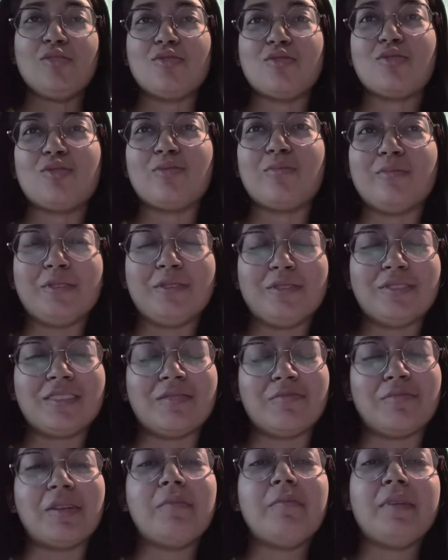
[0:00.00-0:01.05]
stupid or
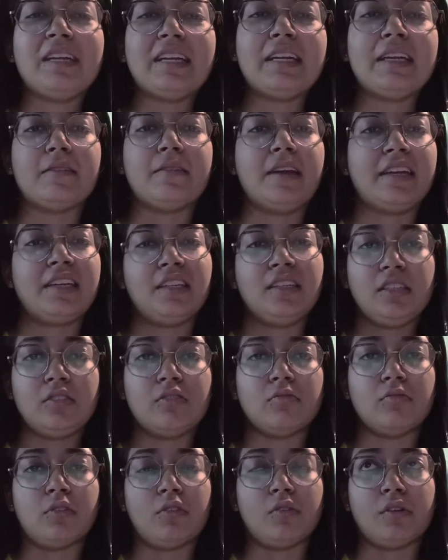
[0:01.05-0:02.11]
something, but yeah, I didn't
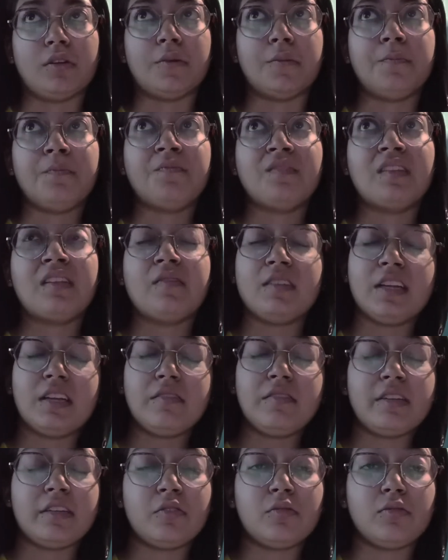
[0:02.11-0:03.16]
know about it. When I
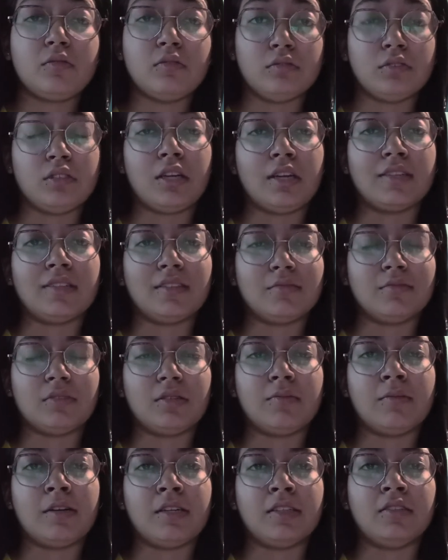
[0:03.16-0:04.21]
went to Gujarat,
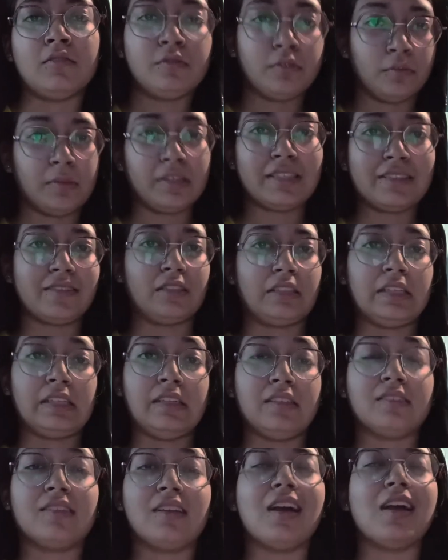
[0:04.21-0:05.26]
Ahmedabad for my
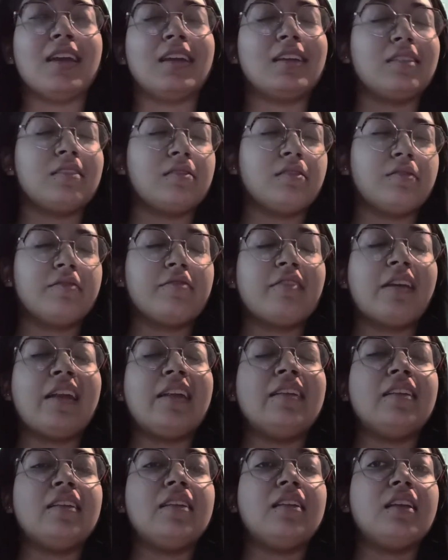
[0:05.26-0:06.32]
studies, I
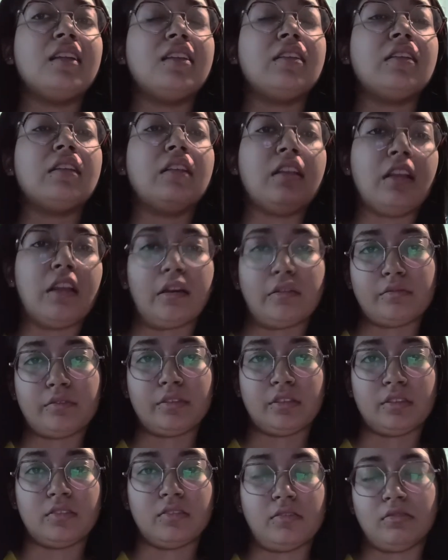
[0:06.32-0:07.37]
fell in love
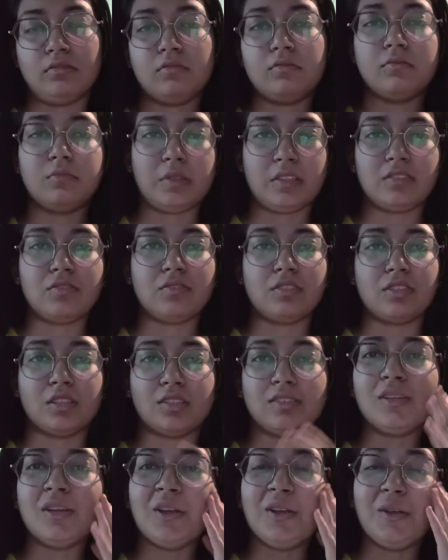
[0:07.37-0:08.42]
with the
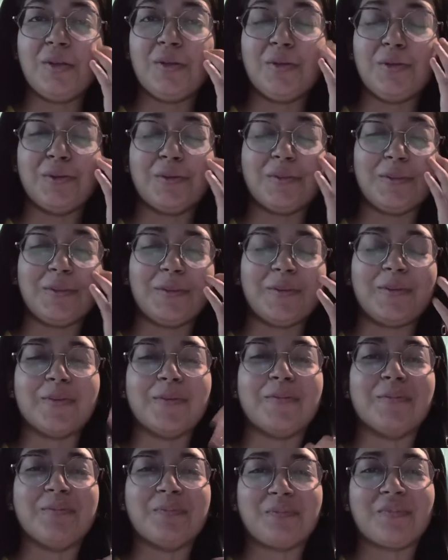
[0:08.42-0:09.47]
pastries. Though
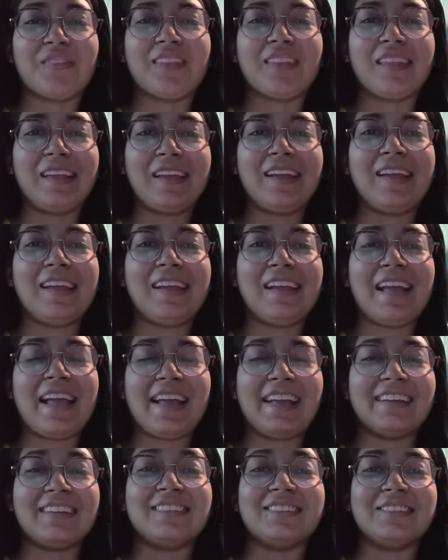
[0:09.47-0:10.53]

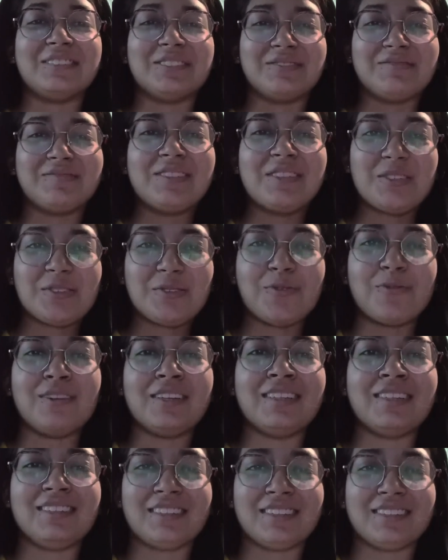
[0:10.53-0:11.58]
as a
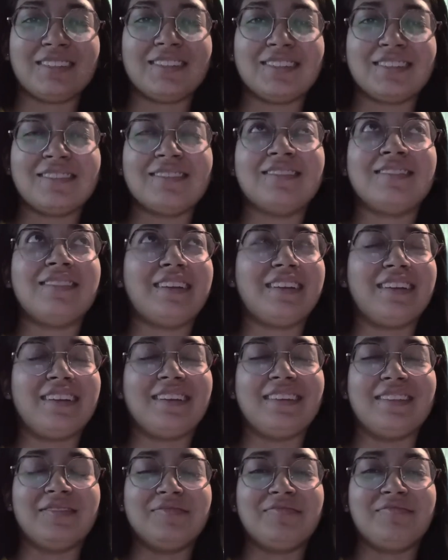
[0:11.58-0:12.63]
student, it's little